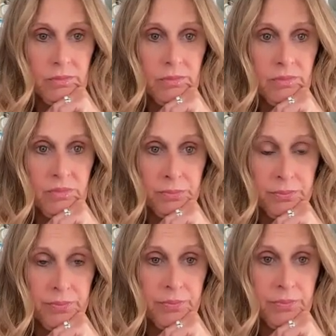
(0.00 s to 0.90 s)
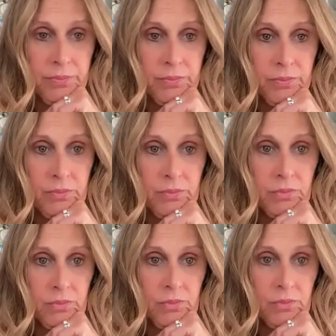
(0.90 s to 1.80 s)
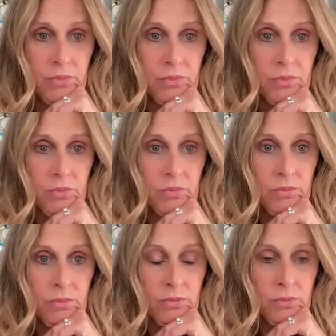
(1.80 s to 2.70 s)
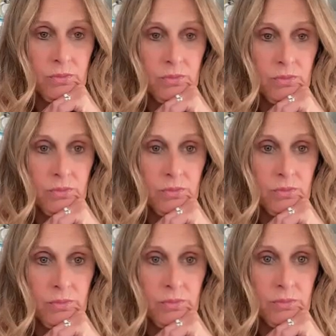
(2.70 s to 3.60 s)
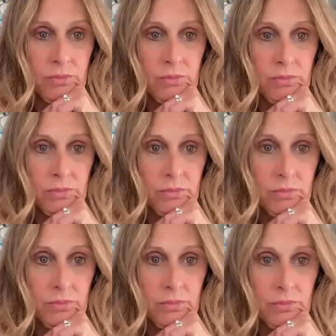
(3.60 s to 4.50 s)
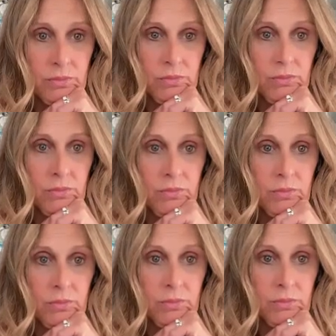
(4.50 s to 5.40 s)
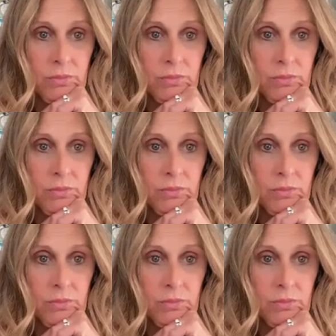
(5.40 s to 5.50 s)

[no speech]